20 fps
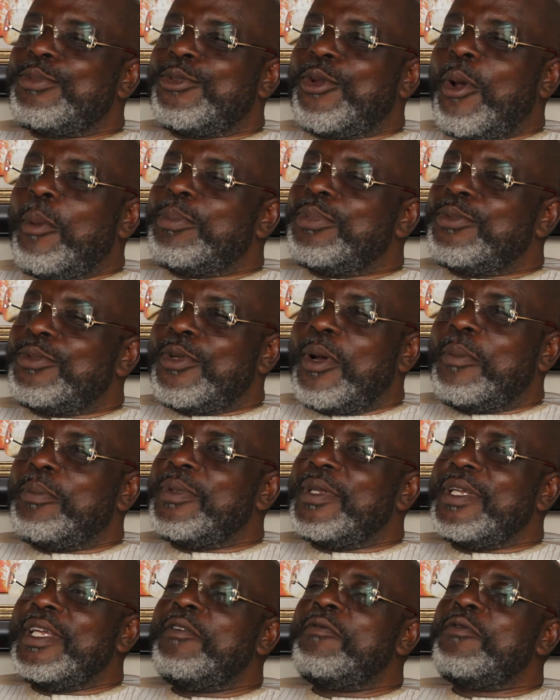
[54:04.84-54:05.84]
top, top,
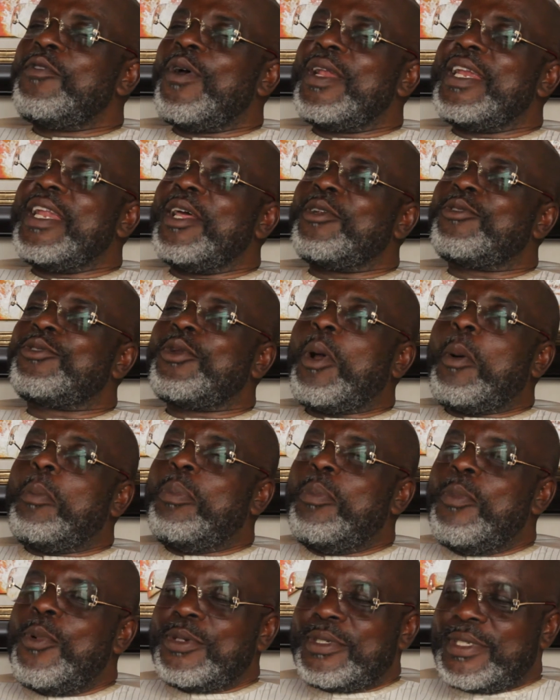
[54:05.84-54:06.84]
if not the
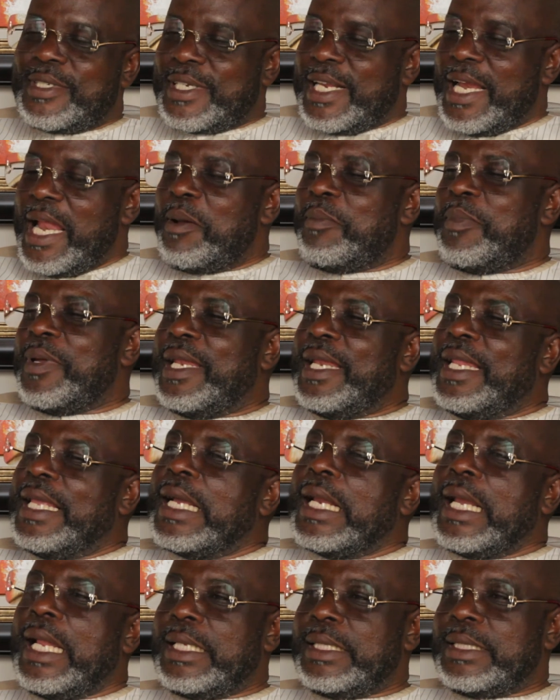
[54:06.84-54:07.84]
topmost club in
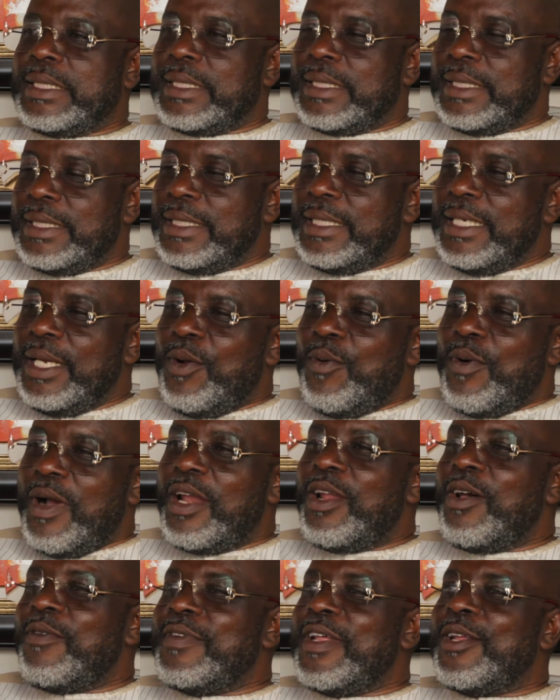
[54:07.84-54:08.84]
England,
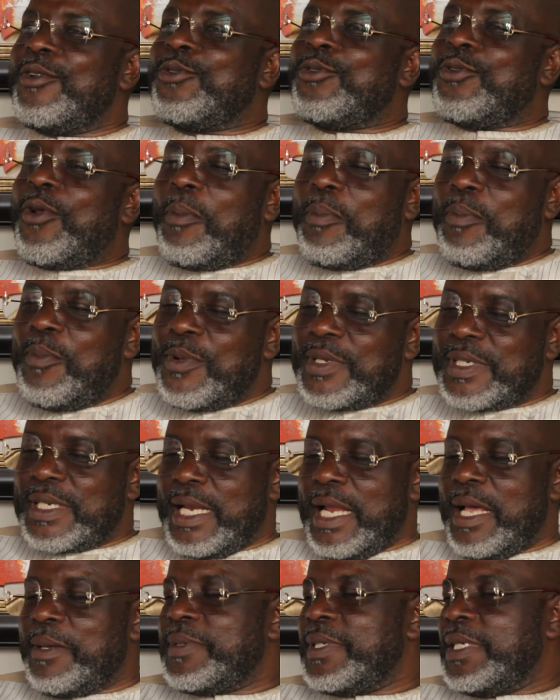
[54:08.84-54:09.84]
one of the topmost
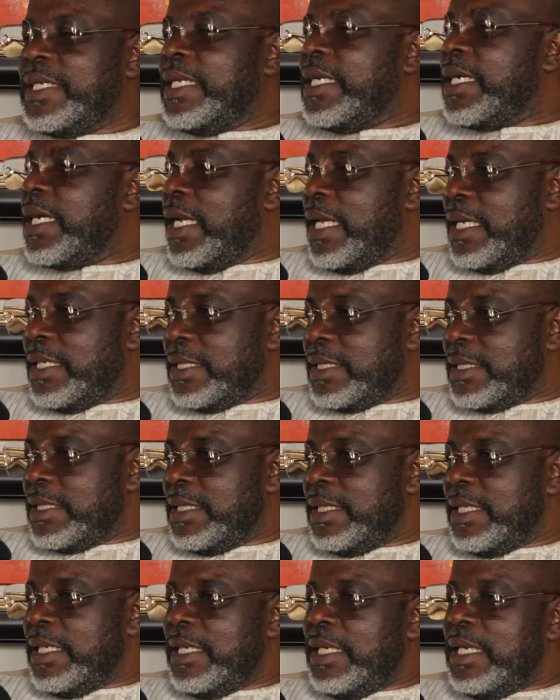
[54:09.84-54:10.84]
clubs in England,
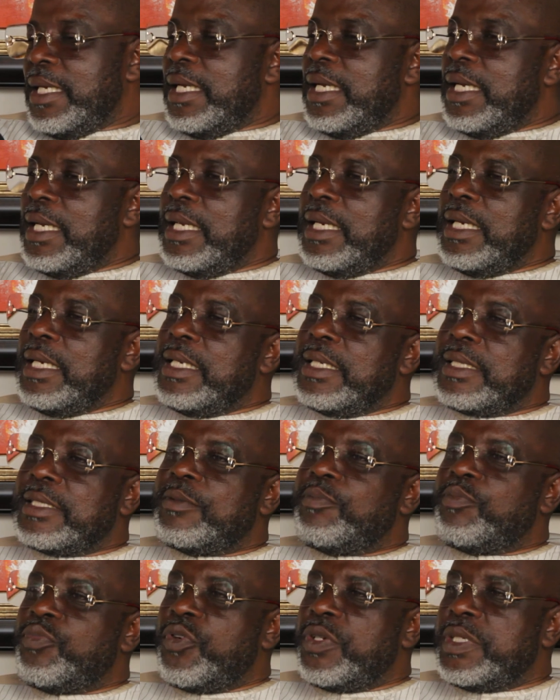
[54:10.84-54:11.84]
in
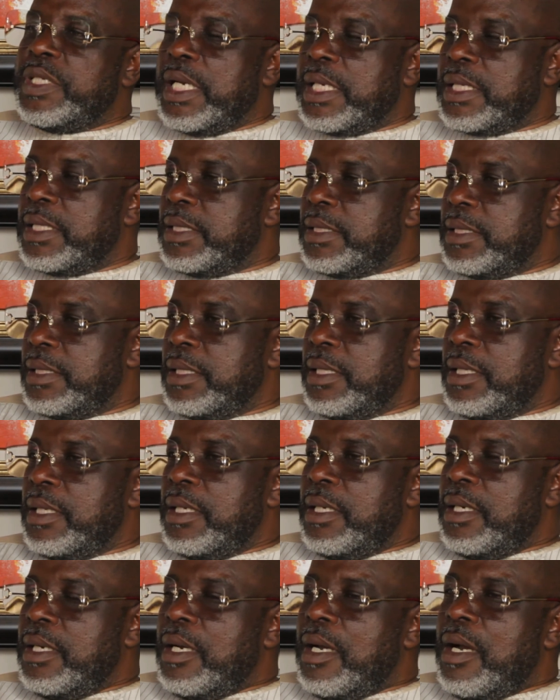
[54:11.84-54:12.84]
this project
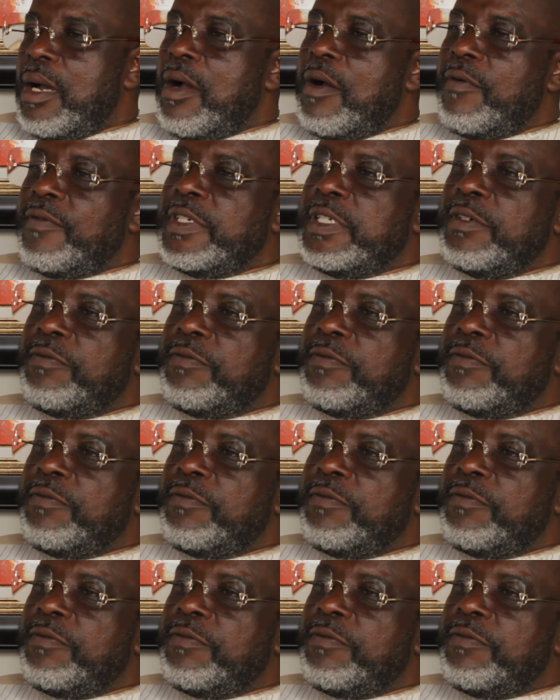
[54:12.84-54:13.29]
of